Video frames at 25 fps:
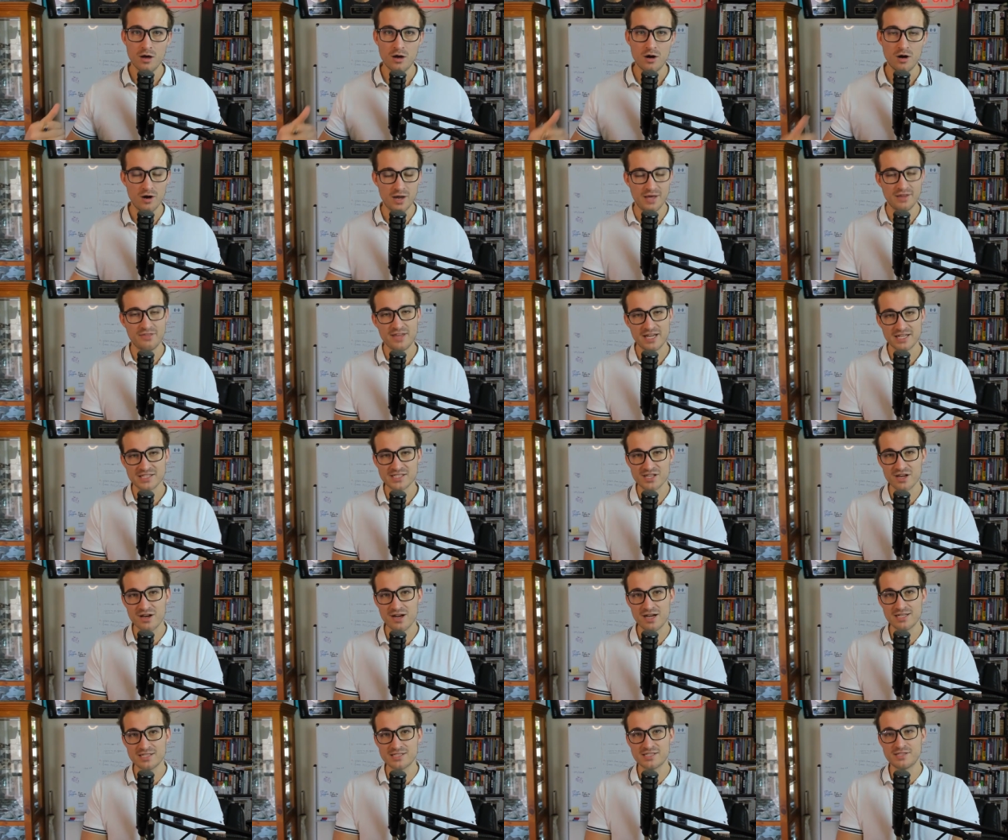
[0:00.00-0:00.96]
All right, thanks
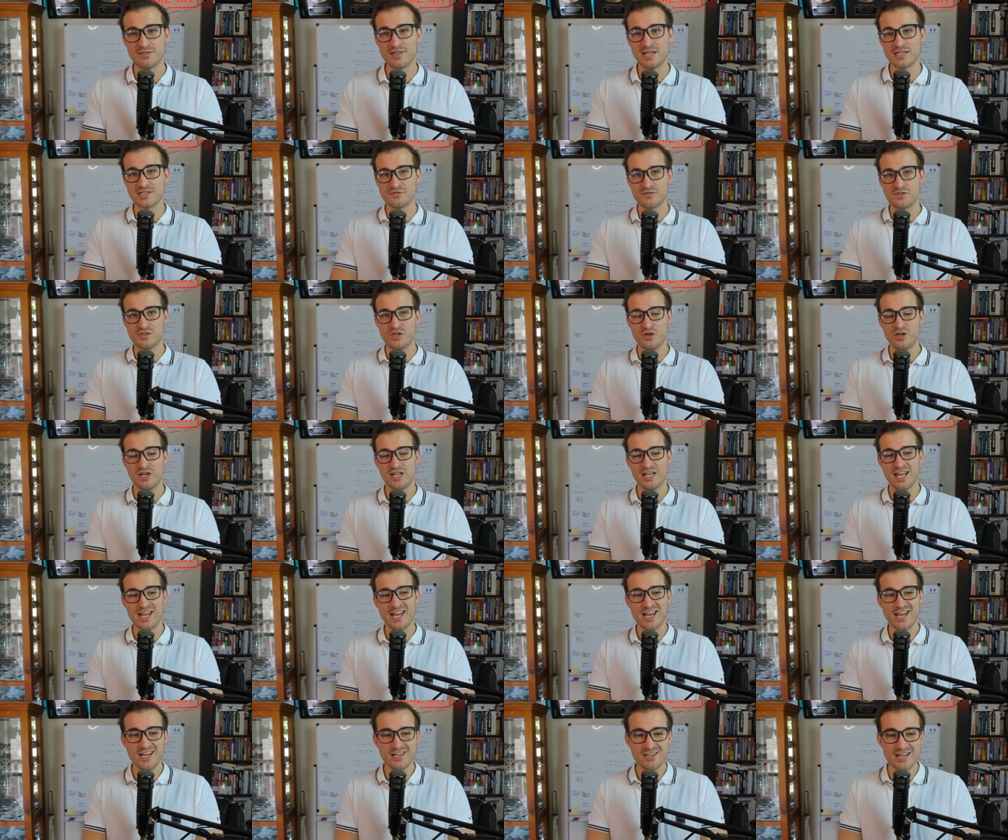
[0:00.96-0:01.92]
guys. Thanks for tuning
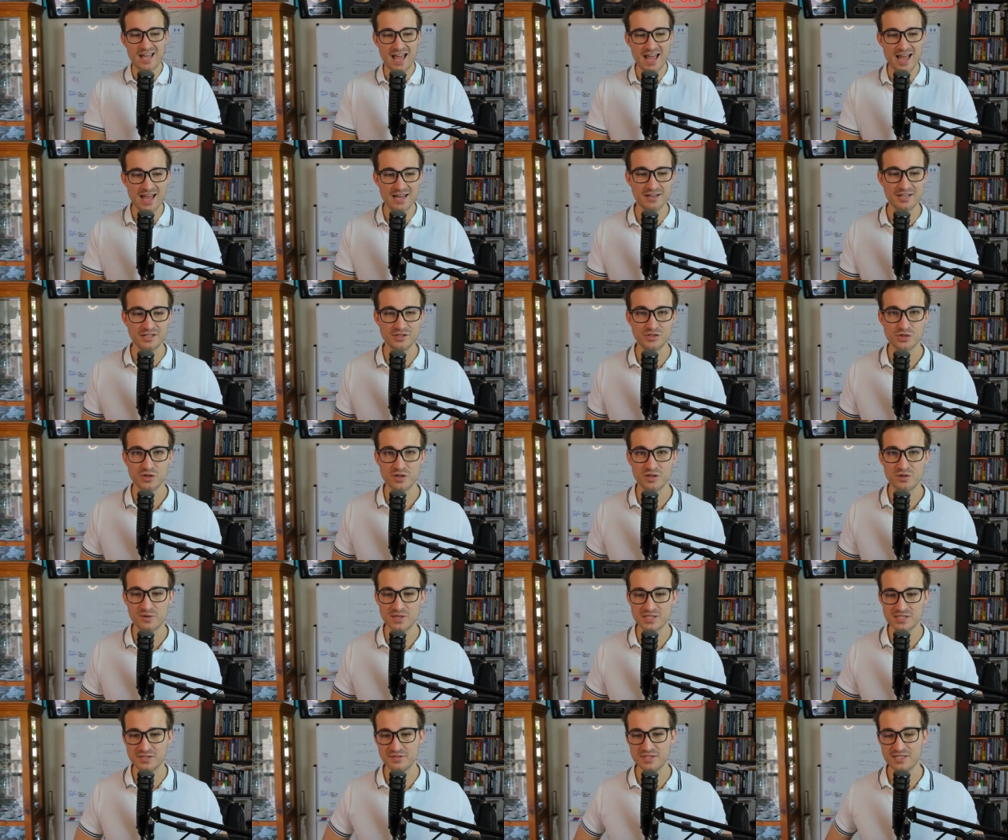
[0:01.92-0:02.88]
in and enjoy the
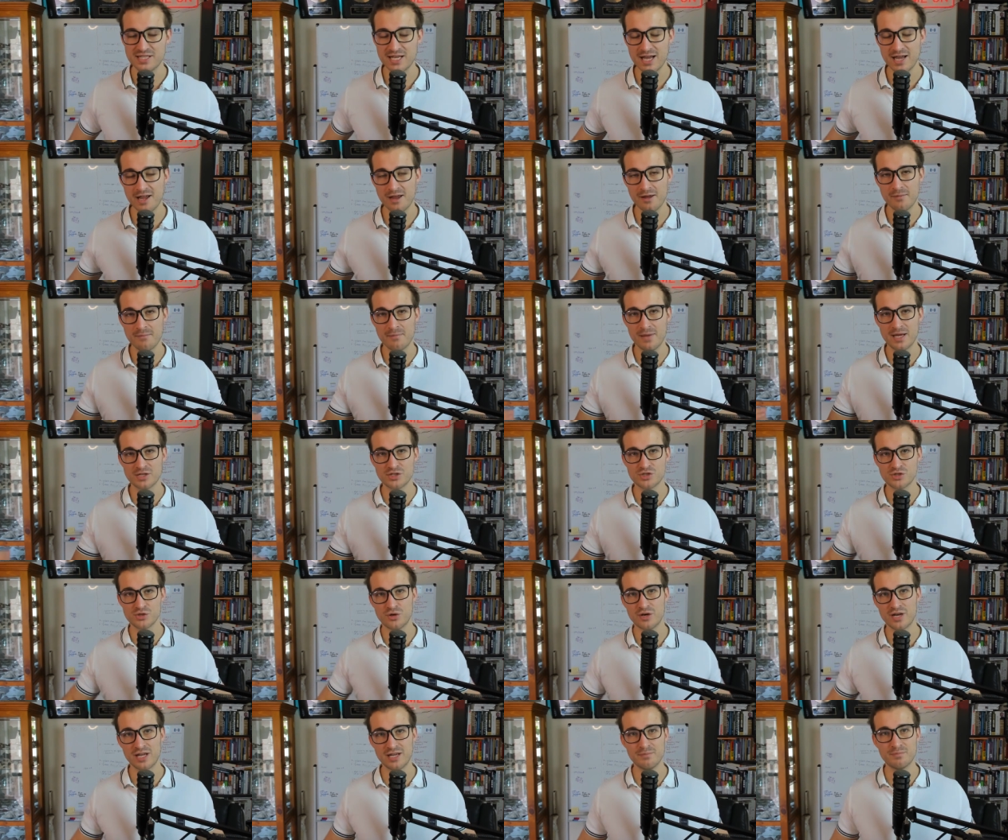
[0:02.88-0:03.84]
rest of your day. Make
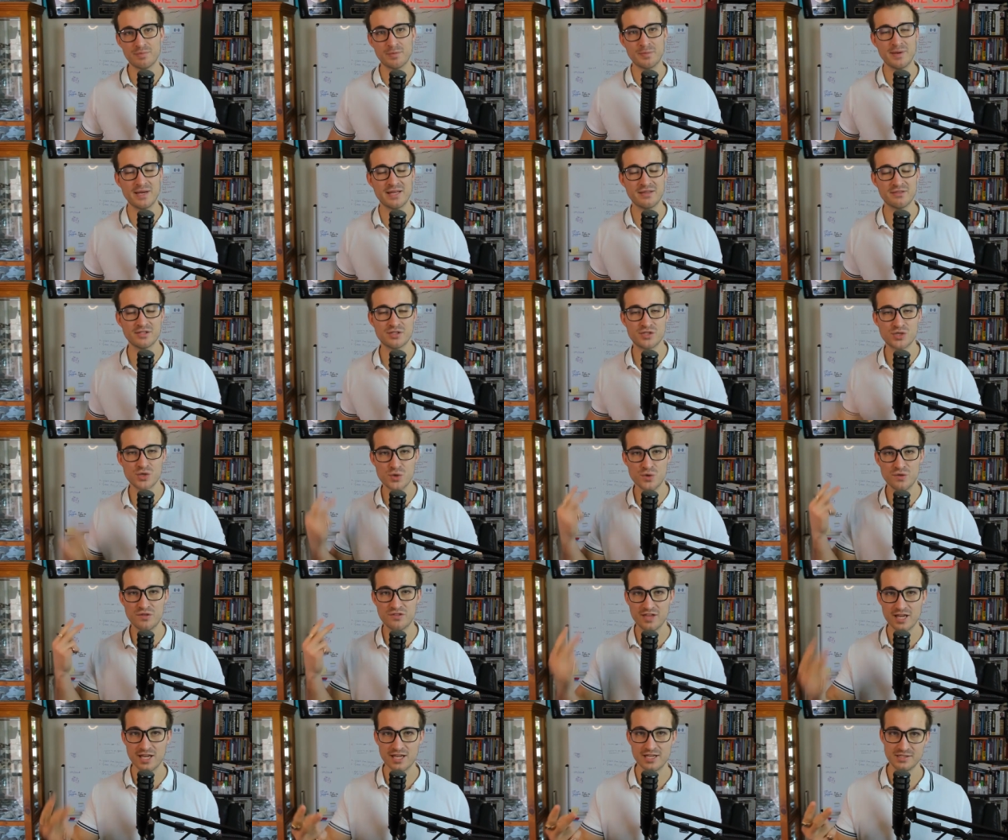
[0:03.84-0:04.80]
sure to implement the two
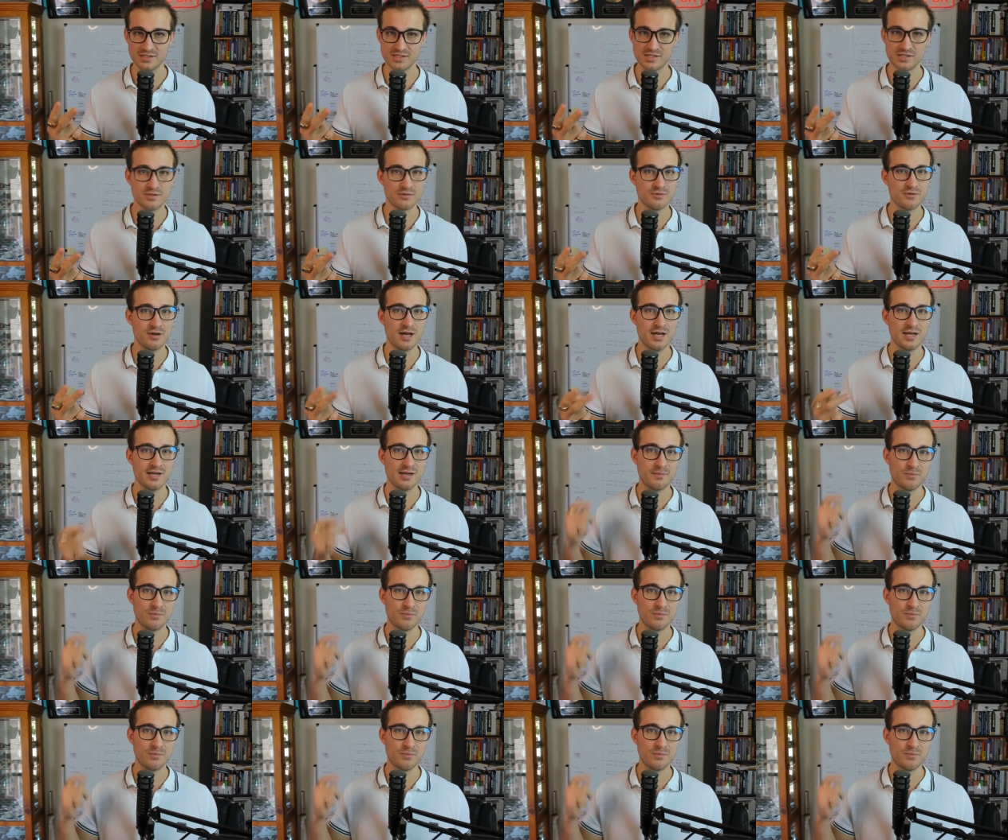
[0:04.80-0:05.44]
things, right?